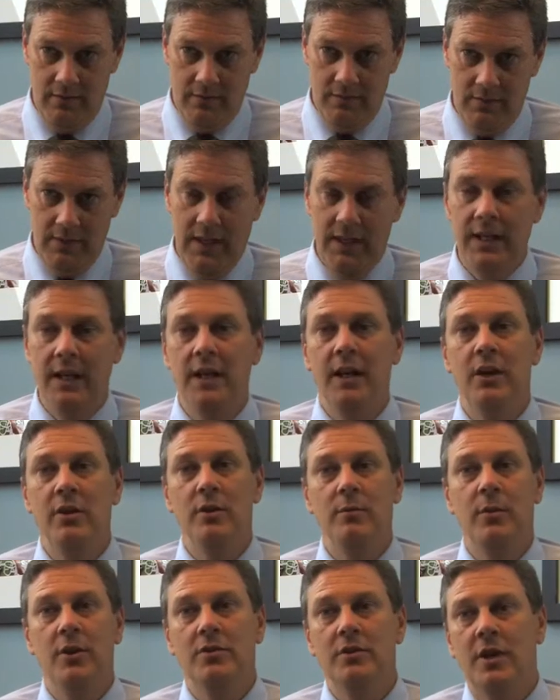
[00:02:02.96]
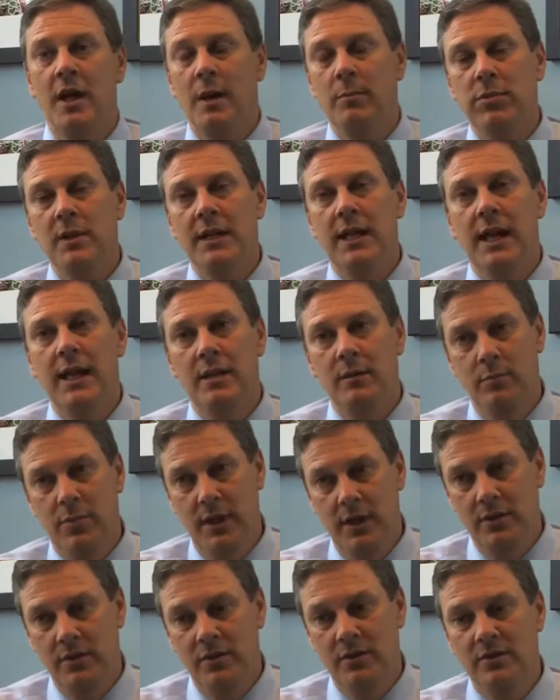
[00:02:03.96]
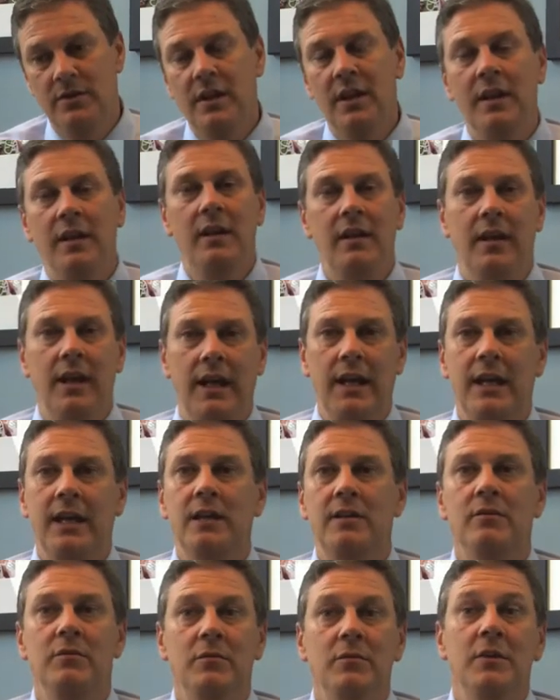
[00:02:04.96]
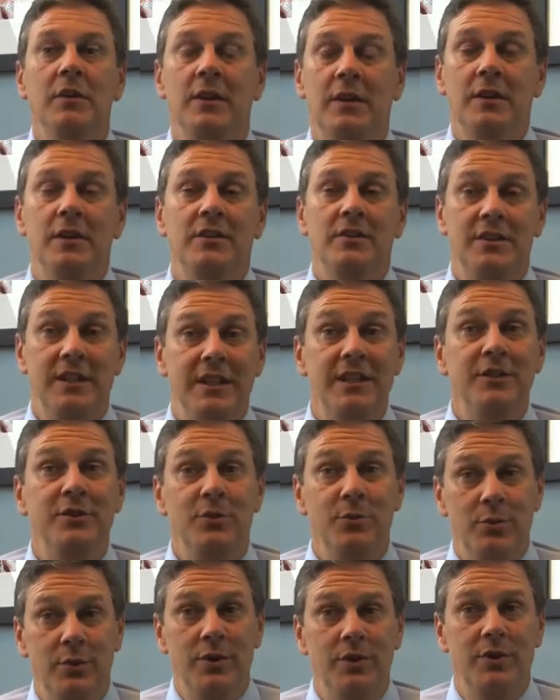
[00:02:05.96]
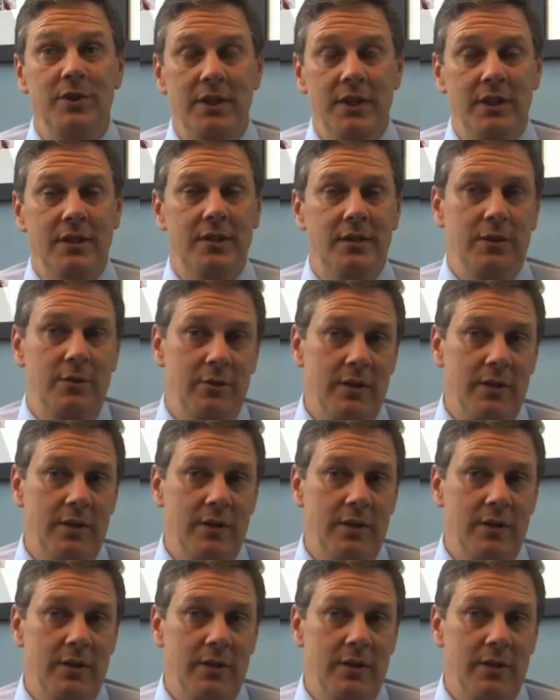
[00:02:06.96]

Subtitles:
taking care of the most complicated patients and seeing you when you're sick too.